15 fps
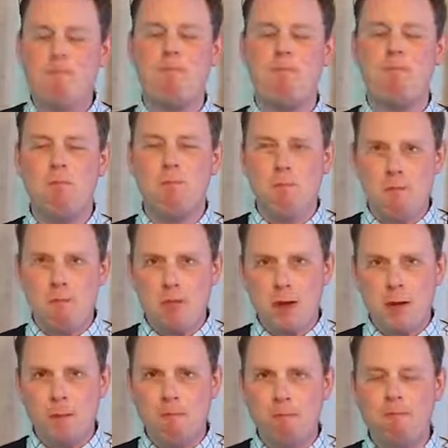what I
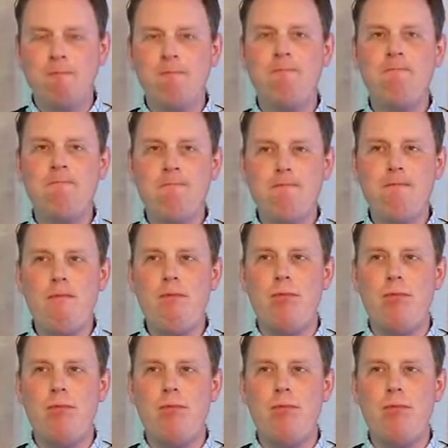recall most Negronis